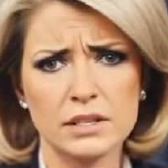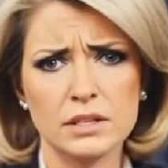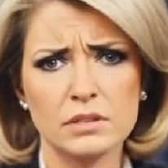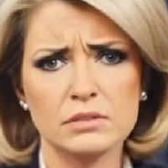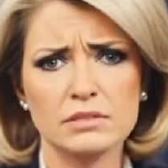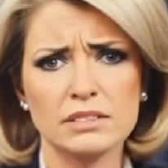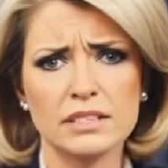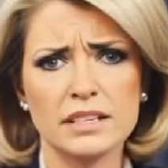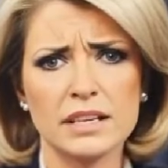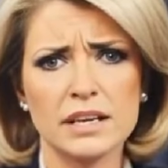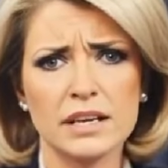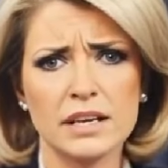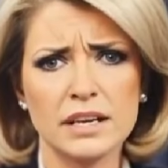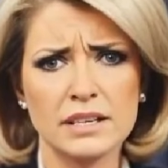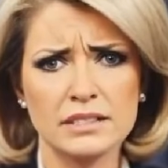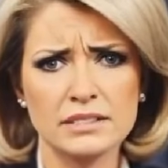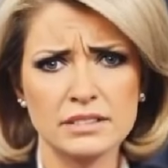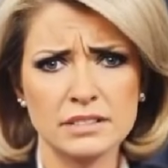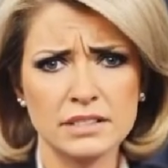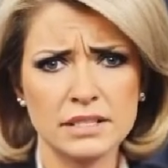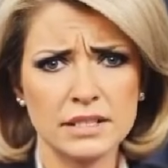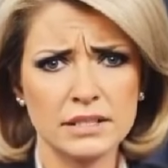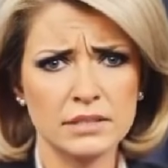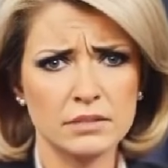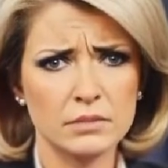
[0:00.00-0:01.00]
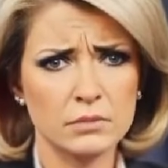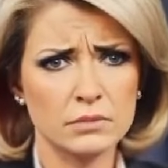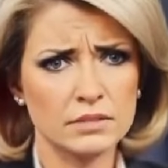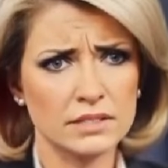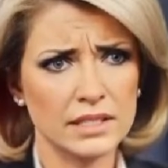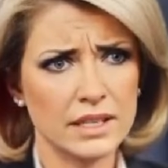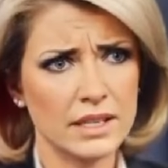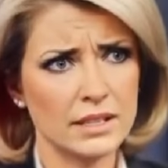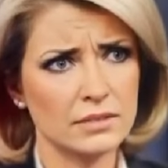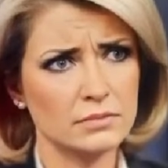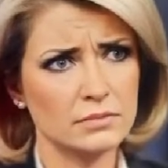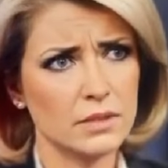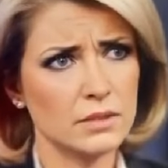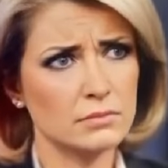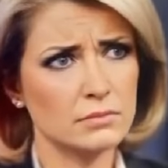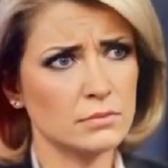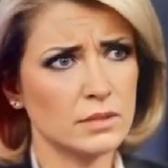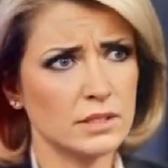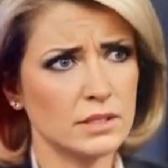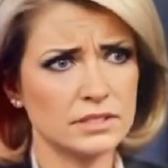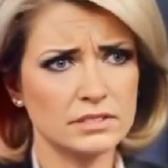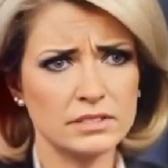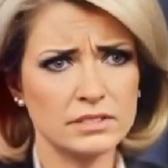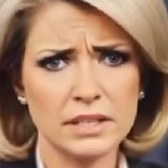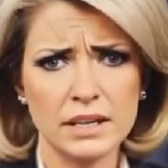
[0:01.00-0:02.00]
news the Earth is under attack by
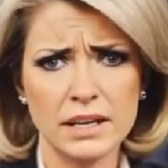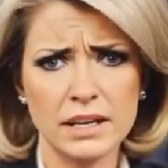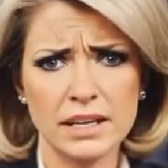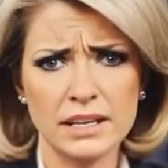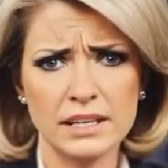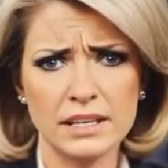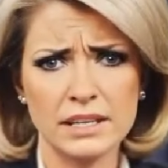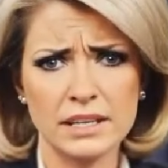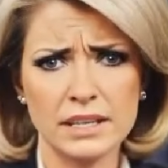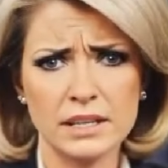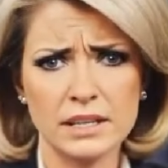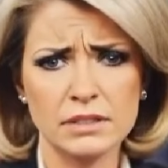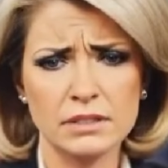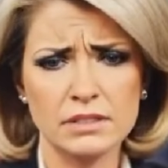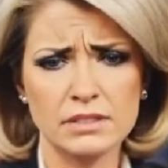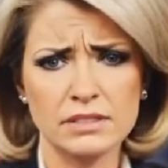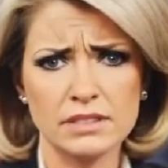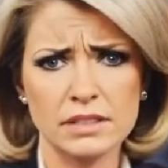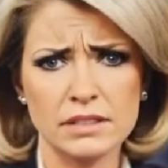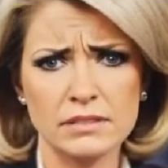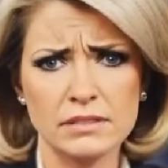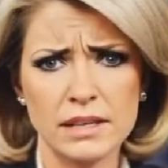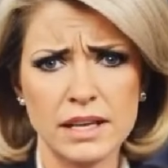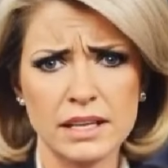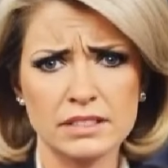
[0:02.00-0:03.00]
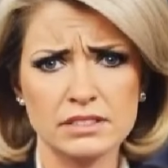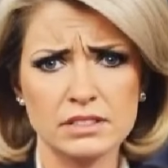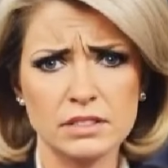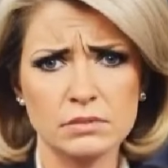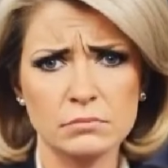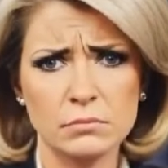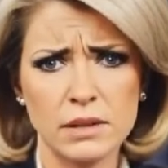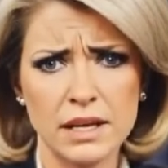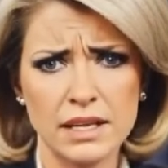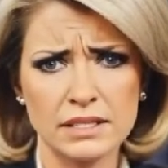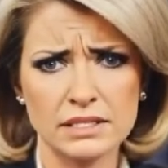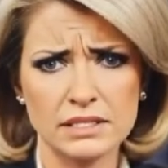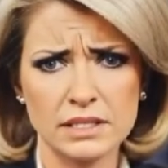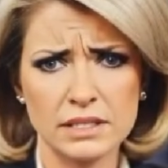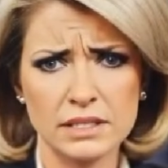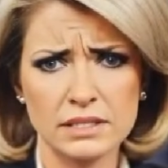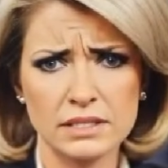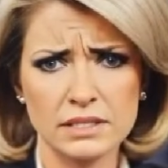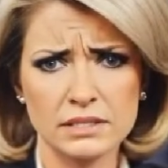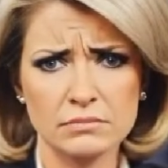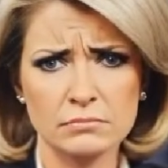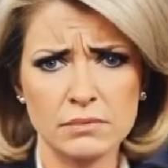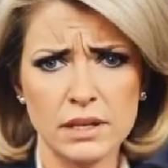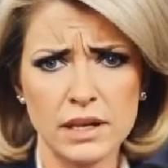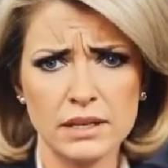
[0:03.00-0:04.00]
predator aliens, and humanity's
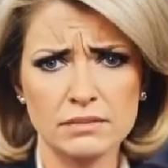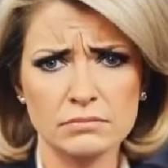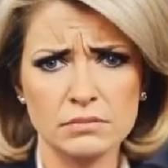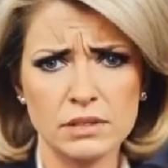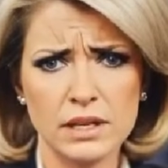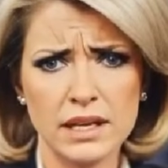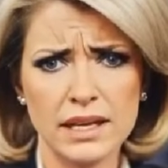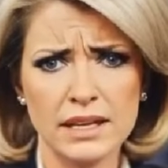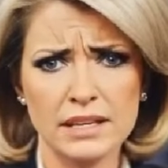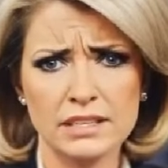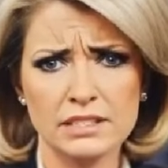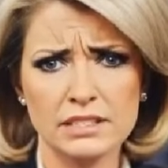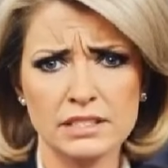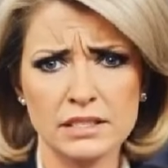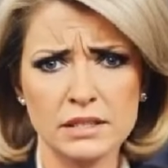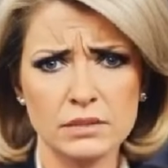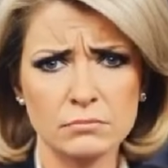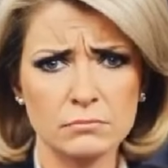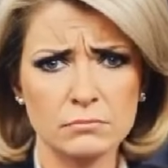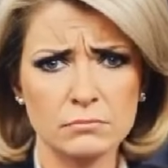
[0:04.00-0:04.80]
survival hangs in the